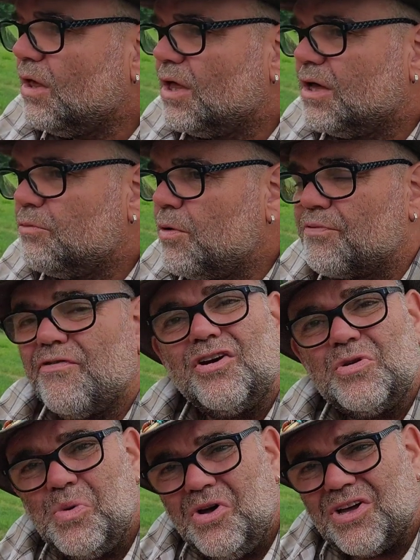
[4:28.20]
uh, well,
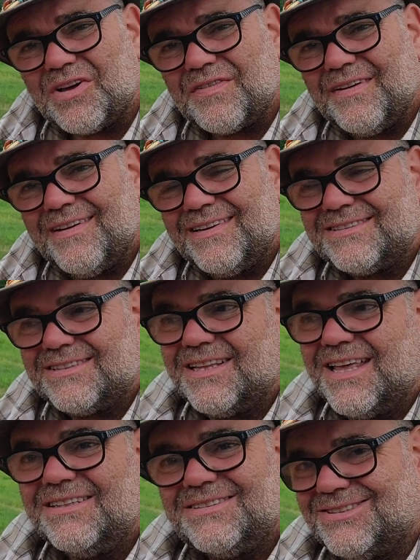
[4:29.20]
providing work so
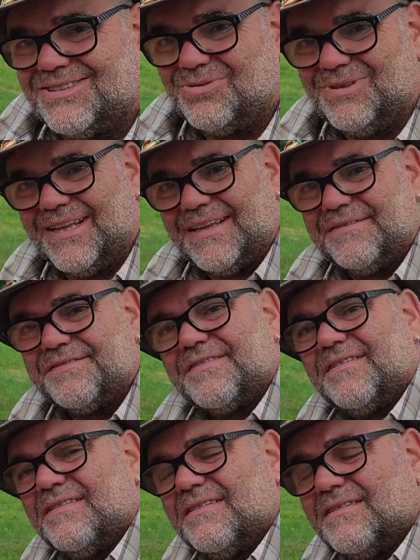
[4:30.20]
the youngsters don't leave.
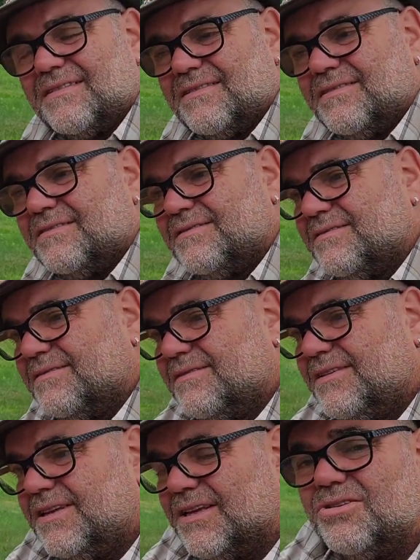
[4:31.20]

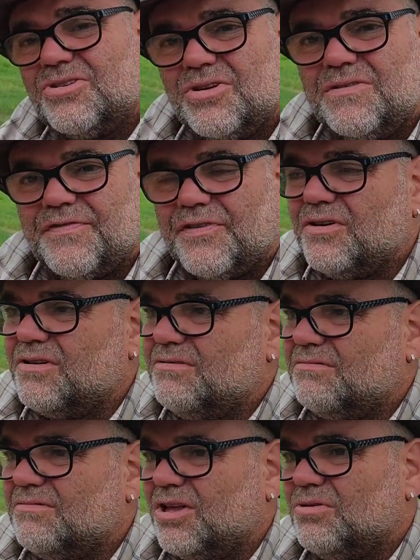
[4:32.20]
You know, it's good
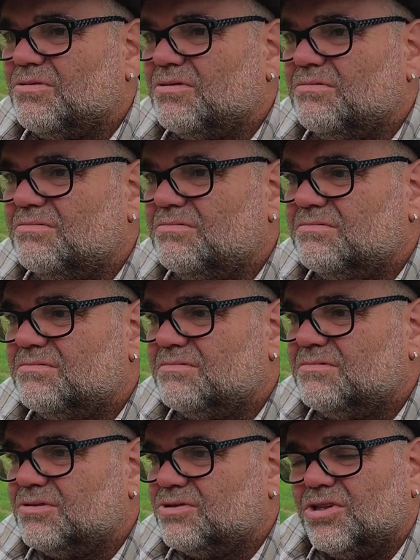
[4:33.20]
for local,
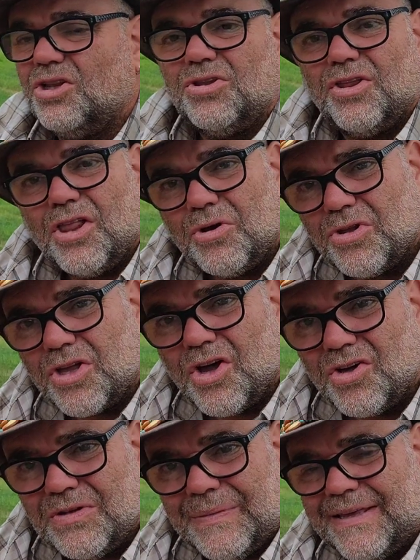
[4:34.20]
well, the local
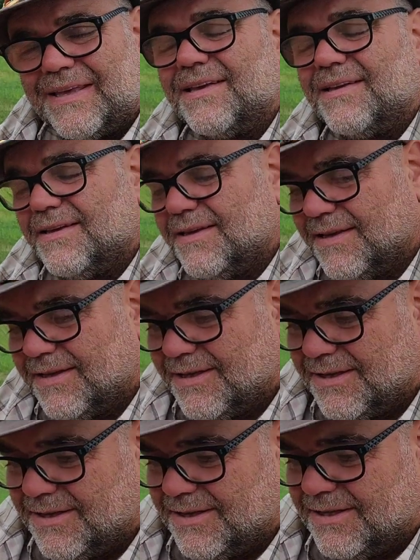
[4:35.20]
economy.
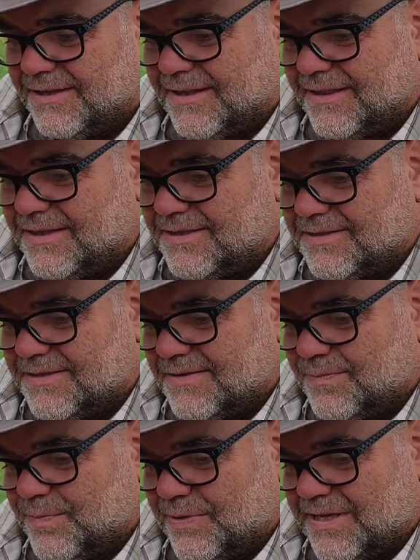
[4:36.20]
Now,
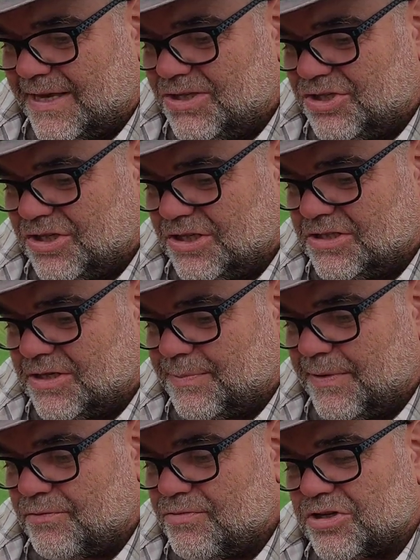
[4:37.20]
this potentially is a
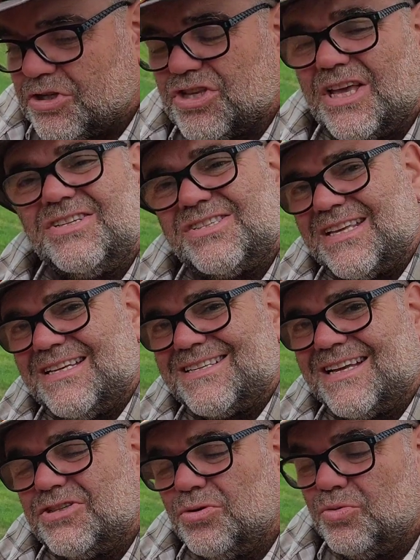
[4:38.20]
bit of a risk because the youngsters these
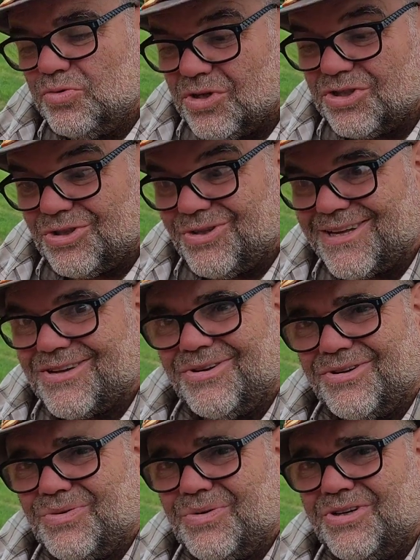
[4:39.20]
days don't want to do that
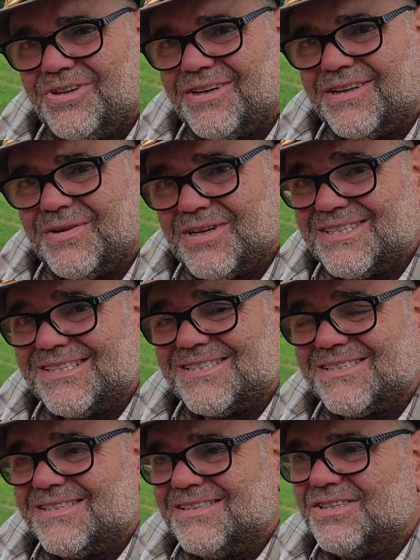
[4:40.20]
kind of work because
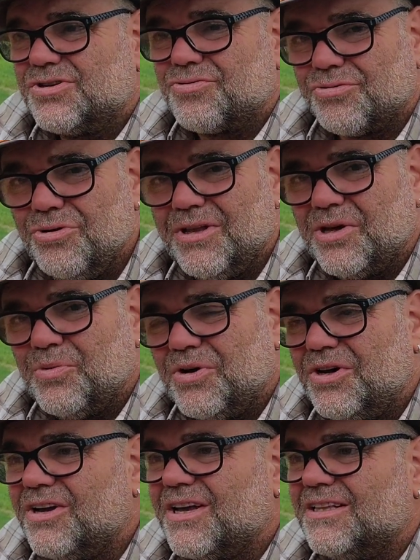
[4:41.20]
it's it's grueling
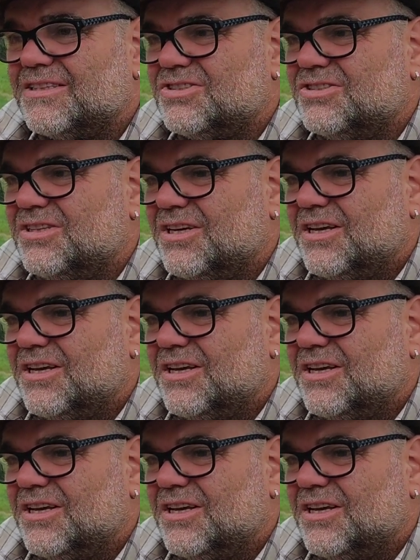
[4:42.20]
work and it's